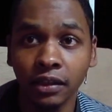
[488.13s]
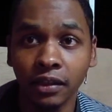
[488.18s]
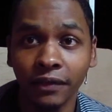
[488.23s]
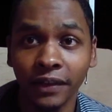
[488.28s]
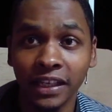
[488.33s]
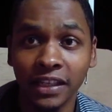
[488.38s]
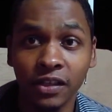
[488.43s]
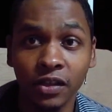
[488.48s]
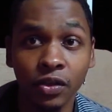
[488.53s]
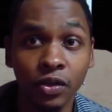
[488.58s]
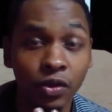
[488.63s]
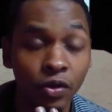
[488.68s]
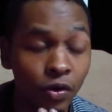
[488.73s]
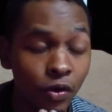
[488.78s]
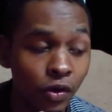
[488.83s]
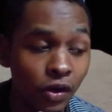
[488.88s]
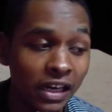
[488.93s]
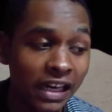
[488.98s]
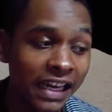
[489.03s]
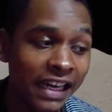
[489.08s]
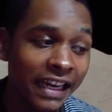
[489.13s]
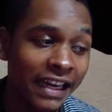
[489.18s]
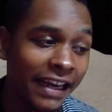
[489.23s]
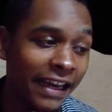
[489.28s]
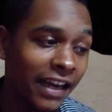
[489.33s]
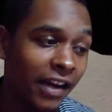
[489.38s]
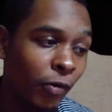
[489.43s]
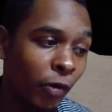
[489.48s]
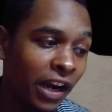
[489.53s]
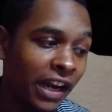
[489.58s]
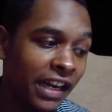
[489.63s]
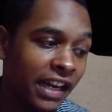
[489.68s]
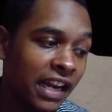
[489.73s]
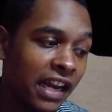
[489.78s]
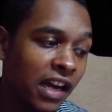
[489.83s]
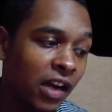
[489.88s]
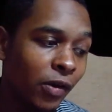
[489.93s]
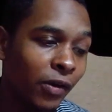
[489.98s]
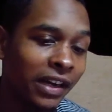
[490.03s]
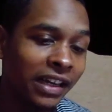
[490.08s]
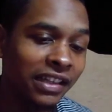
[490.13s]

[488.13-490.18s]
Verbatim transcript: There's no leak right now.